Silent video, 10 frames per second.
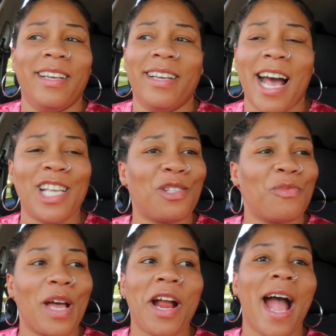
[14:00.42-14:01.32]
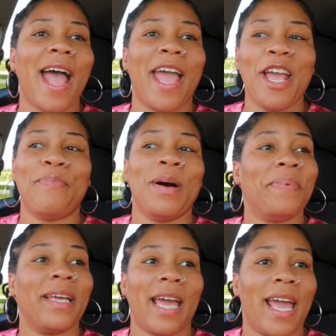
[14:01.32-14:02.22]
I swear I hate
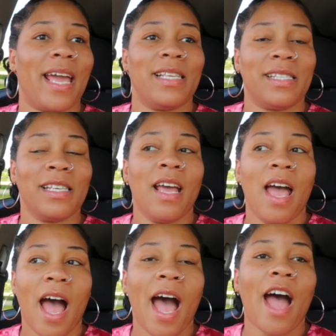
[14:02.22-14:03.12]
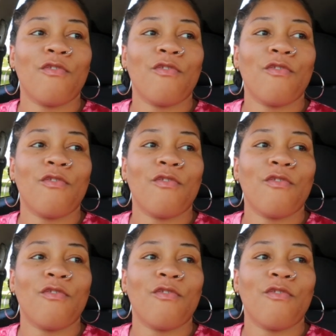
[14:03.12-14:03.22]
pumping gas. I